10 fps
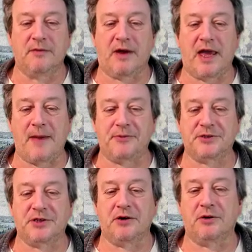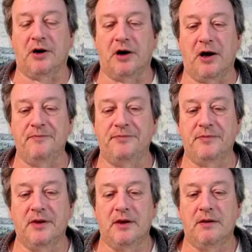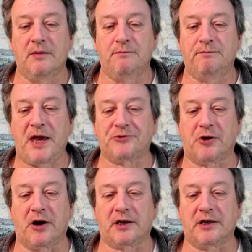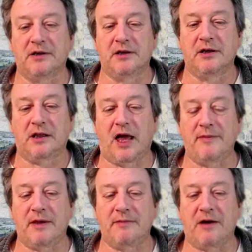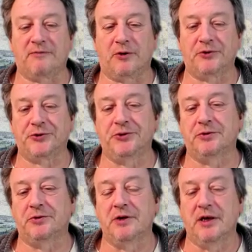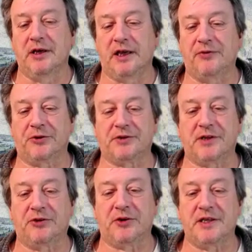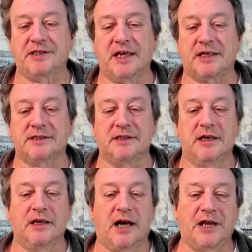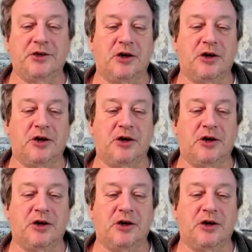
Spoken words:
In my episode on Petrarch climbing Mount Ventoux in 1336, I